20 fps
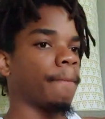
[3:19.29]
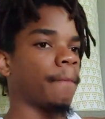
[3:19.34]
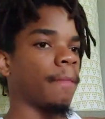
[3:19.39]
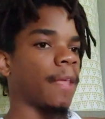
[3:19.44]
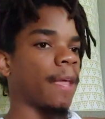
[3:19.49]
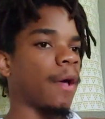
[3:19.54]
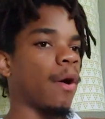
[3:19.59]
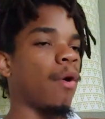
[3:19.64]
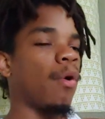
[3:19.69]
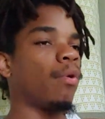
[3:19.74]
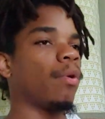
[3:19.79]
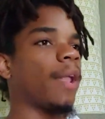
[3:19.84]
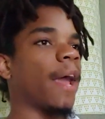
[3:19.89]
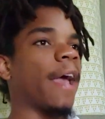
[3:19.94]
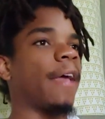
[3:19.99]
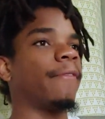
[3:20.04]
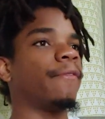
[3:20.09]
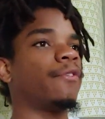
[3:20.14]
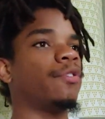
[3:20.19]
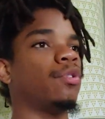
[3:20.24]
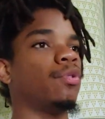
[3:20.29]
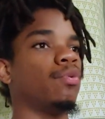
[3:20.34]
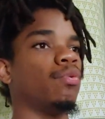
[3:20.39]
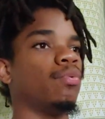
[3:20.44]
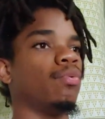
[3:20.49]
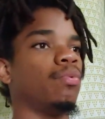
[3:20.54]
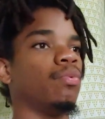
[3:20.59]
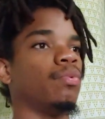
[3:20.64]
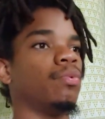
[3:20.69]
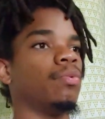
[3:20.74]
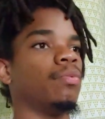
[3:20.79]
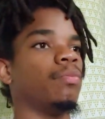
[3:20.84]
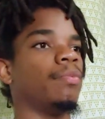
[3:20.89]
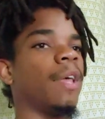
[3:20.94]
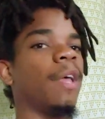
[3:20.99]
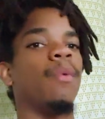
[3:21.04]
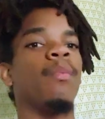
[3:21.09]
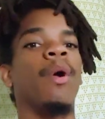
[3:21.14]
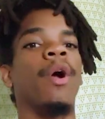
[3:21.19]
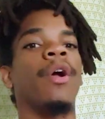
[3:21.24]
their whole life to
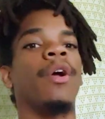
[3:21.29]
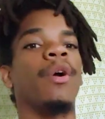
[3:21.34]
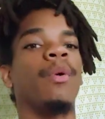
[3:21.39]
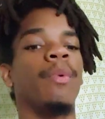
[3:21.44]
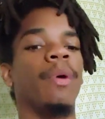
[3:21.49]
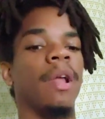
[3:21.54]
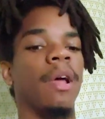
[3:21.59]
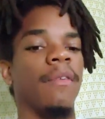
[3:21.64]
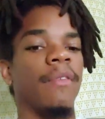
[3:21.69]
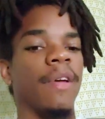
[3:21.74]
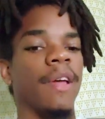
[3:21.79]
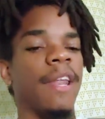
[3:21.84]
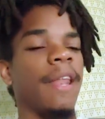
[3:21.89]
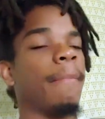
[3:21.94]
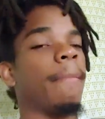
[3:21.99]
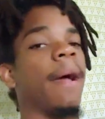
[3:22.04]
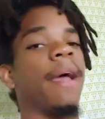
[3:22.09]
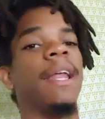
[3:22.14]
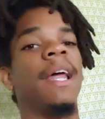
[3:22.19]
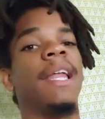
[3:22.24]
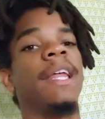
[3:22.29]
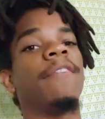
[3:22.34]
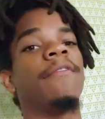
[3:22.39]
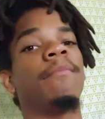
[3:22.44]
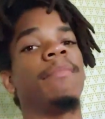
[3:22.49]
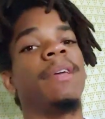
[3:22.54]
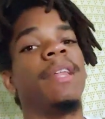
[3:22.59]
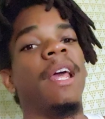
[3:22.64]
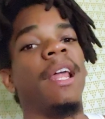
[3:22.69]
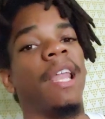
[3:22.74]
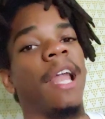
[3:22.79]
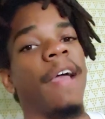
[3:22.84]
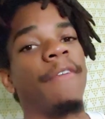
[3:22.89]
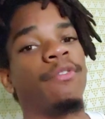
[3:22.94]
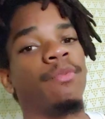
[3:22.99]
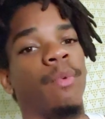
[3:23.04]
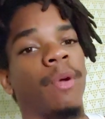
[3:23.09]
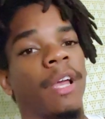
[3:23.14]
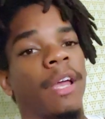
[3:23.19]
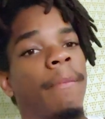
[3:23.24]
they work or whatever, and it might not even be their
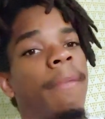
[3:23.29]
life's work.